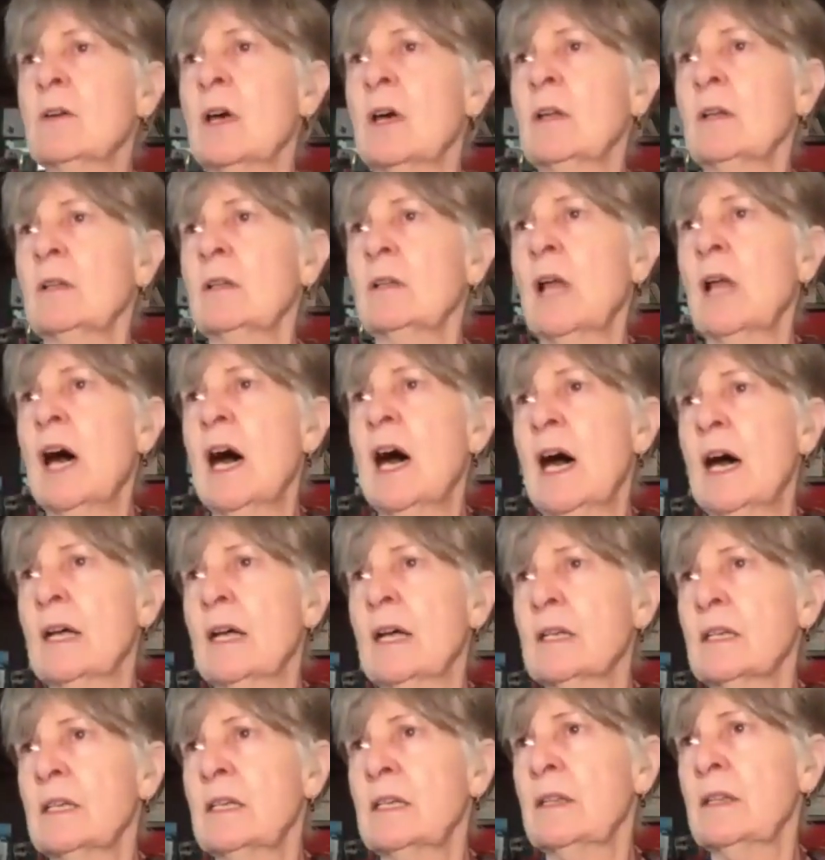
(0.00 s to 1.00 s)
a lot
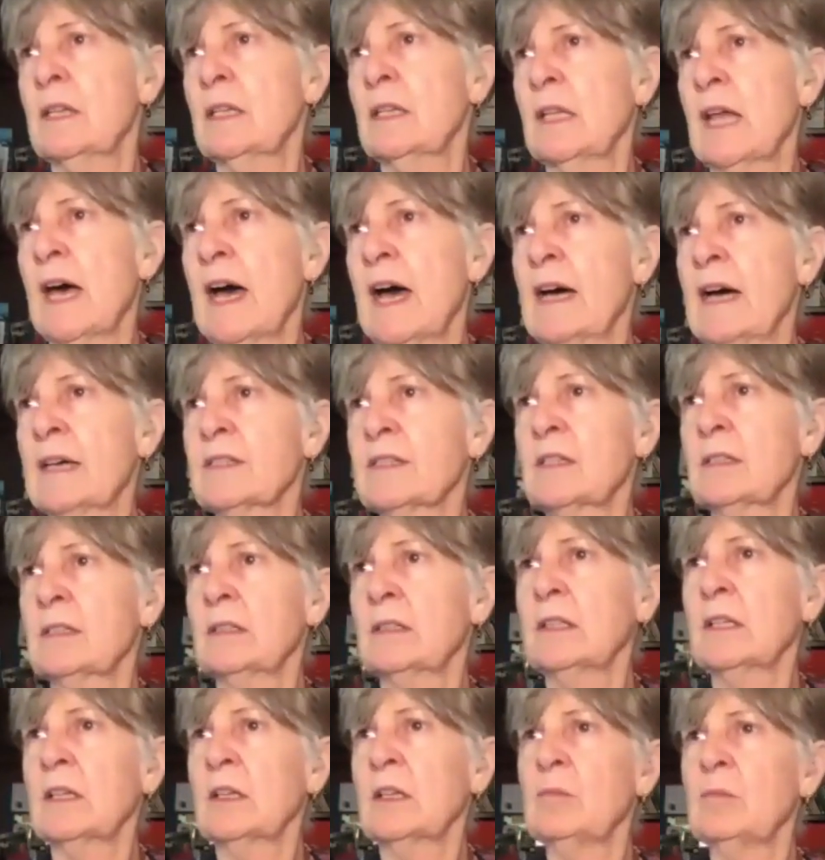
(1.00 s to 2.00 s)
in the last
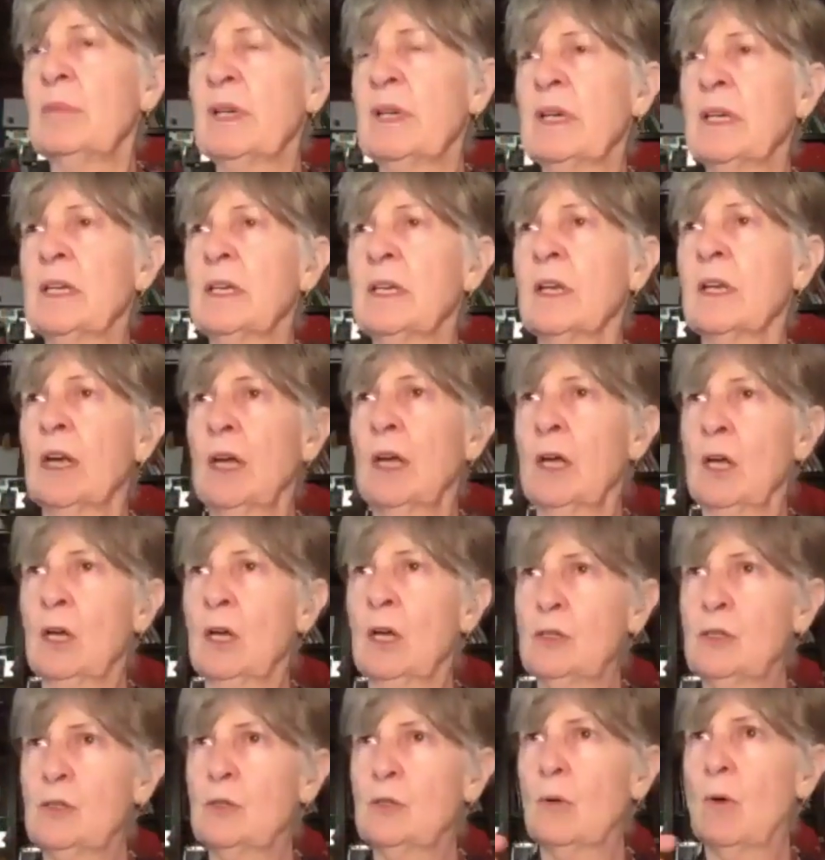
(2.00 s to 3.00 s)
little bit
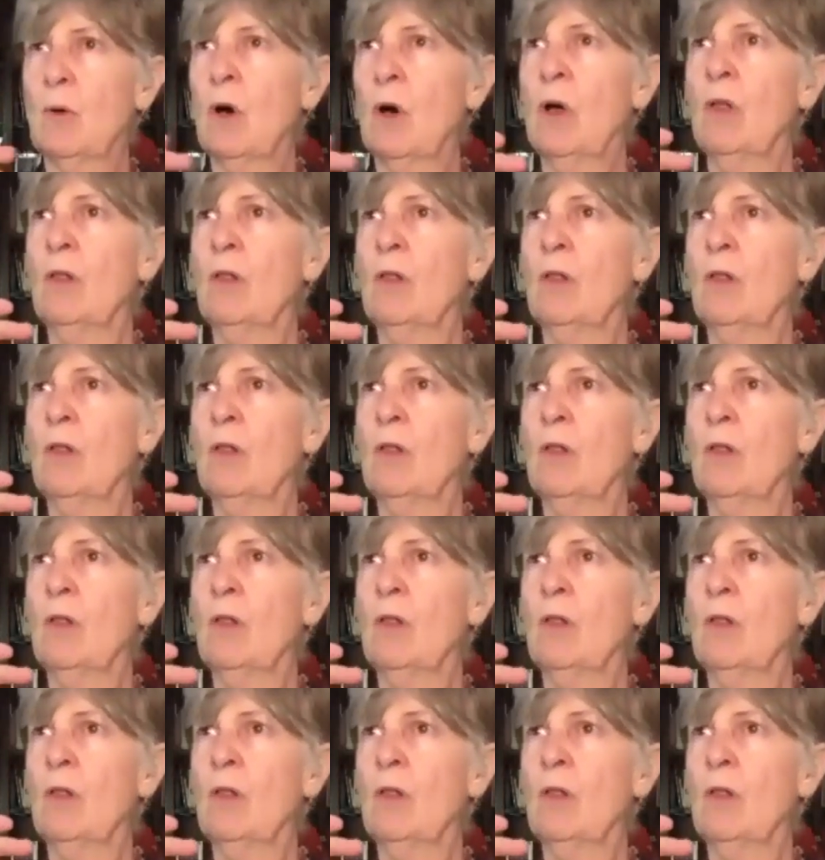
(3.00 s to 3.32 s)
to all the